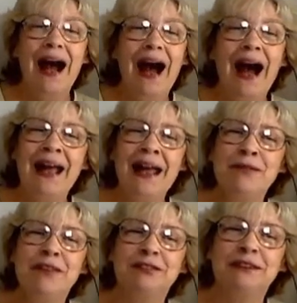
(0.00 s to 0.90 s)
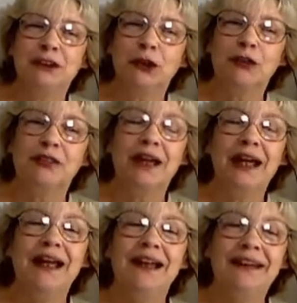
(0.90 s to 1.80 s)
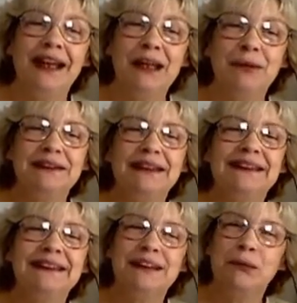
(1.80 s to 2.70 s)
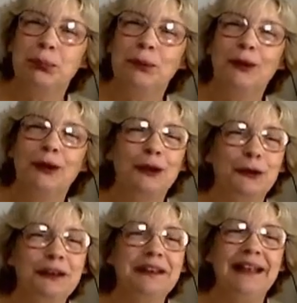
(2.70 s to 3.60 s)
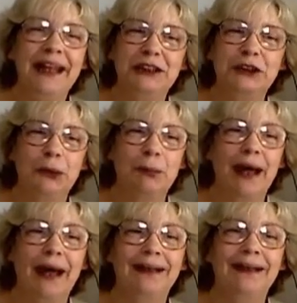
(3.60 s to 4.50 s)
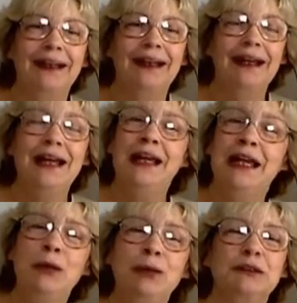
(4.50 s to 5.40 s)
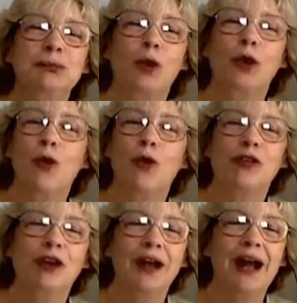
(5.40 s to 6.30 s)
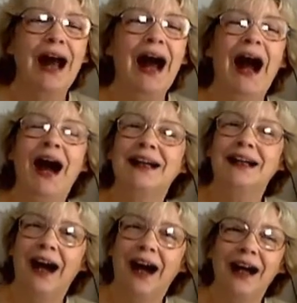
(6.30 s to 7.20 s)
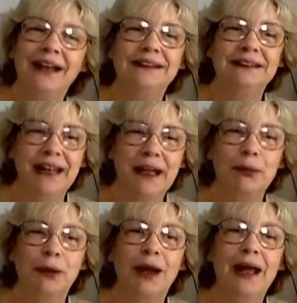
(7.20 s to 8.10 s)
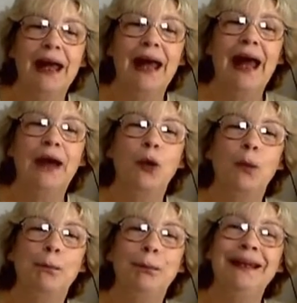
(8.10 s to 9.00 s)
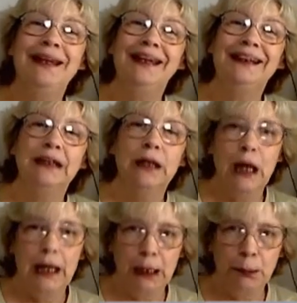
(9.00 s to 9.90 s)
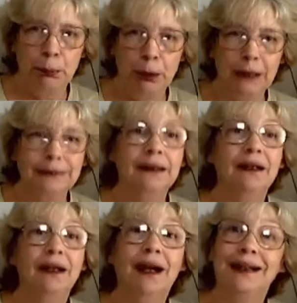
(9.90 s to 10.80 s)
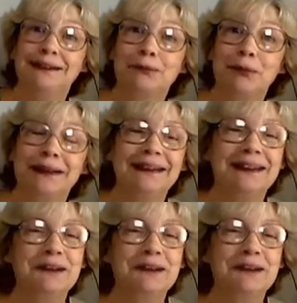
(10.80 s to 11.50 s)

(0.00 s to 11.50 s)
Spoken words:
I have observed that he was a simple, good-natured man. He was, moreover, a kind neighbor, an obedient, henpecked husband.